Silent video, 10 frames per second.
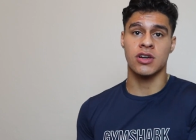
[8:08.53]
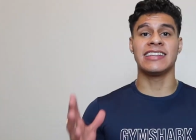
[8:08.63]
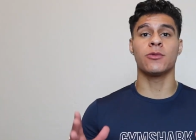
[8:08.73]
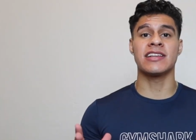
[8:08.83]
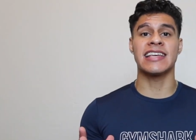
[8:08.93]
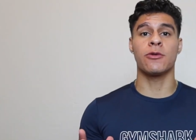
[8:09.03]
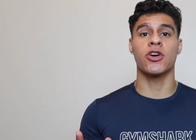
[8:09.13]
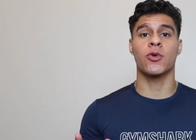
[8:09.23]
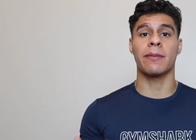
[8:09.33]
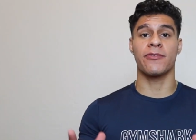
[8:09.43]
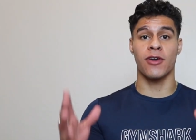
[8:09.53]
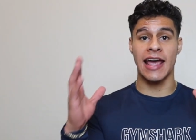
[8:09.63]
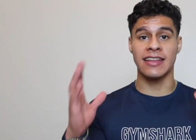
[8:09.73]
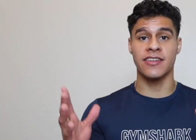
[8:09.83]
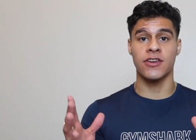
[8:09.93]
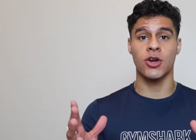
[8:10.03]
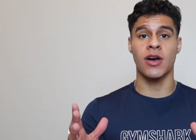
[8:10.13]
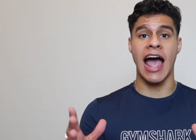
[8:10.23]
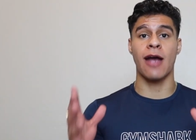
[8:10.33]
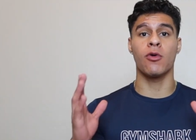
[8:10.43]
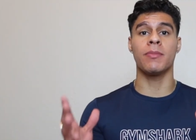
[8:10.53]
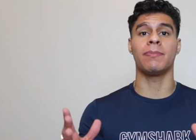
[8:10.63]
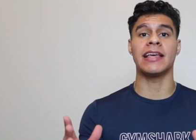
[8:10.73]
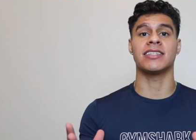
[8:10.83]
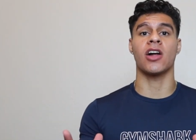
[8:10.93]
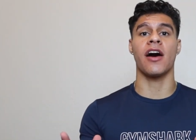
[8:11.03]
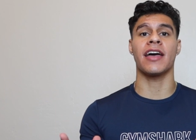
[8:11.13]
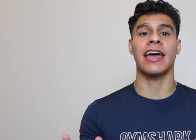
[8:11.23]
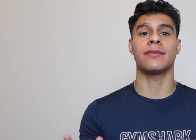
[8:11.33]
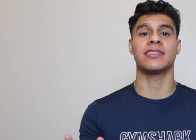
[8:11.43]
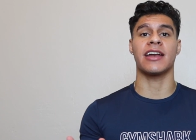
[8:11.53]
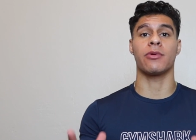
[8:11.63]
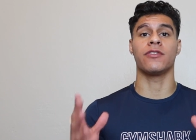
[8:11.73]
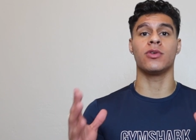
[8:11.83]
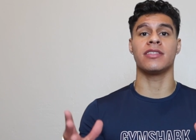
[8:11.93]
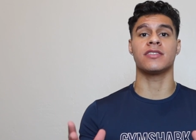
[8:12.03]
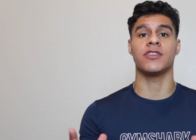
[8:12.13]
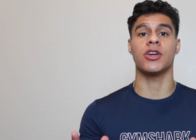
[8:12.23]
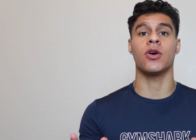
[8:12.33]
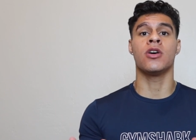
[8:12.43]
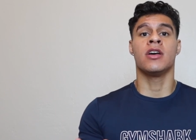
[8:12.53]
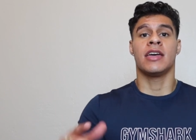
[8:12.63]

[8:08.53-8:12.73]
I did want to say real quick before I end the video, I will be placing all the items that I reviewed in this video